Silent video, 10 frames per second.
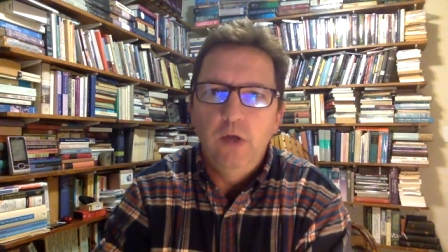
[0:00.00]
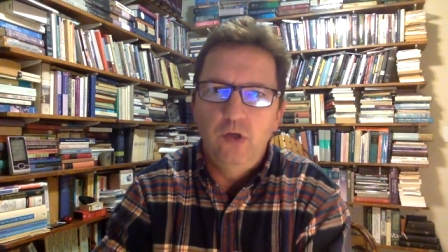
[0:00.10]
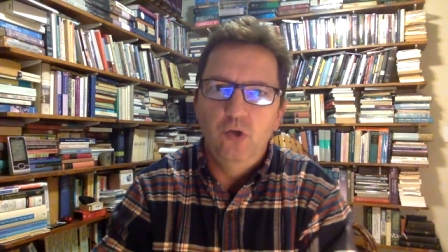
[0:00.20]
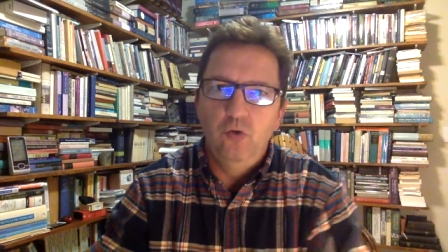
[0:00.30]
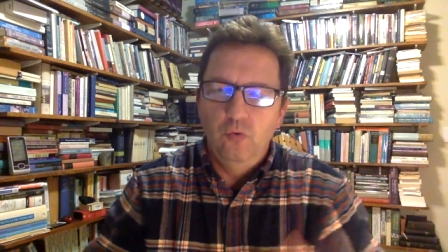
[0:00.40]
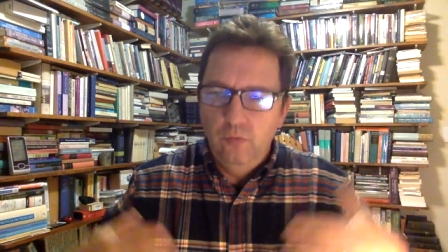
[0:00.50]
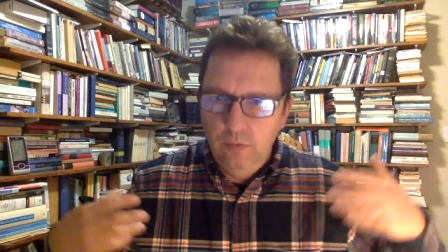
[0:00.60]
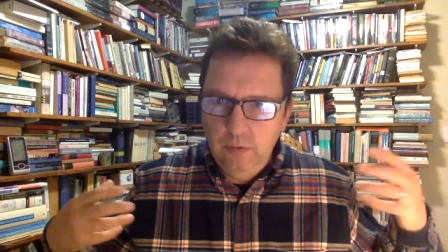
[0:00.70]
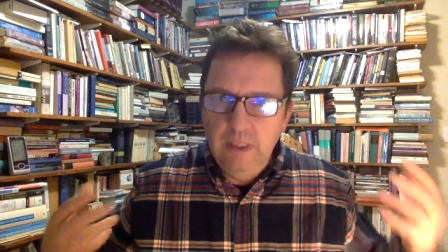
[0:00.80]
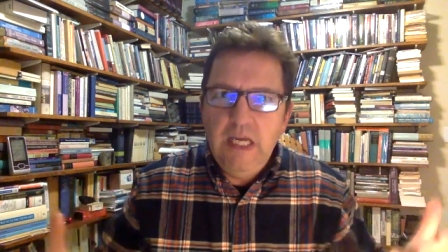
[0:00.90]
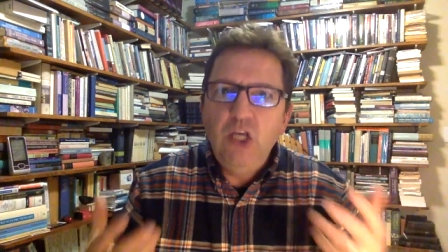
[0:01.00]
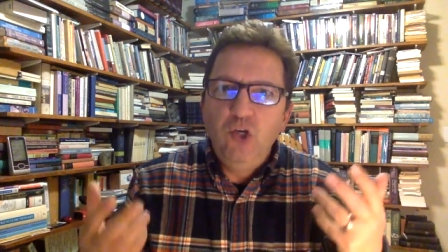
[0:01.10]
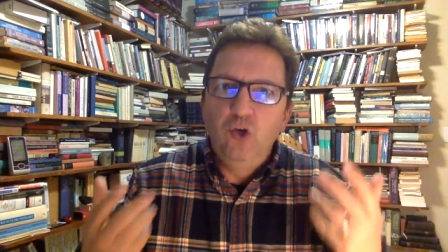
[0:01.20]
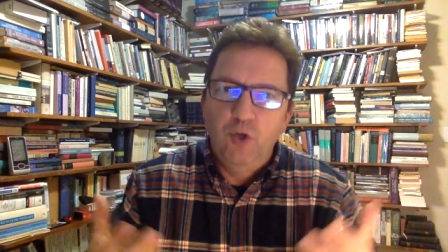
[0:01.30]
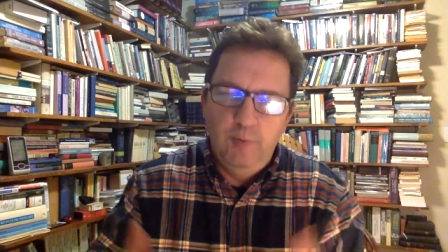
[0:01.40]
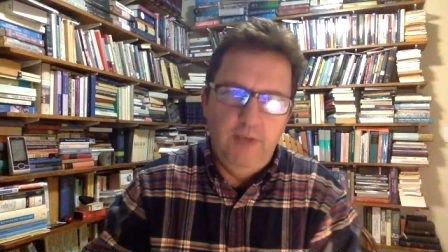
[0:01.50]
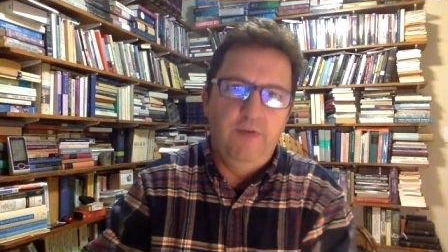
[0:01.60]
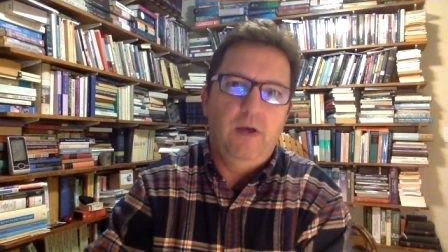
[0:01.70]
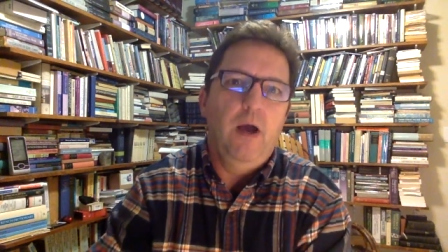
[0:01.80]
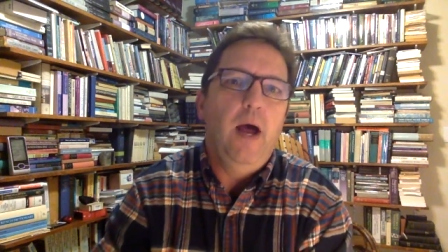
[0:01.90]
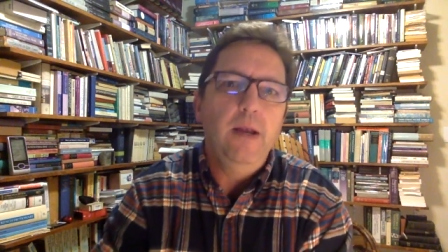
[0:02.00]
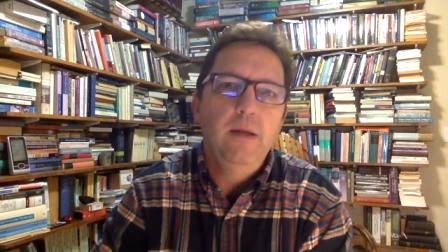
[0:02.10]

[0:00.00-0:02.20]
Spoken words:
to lead you to believe in God.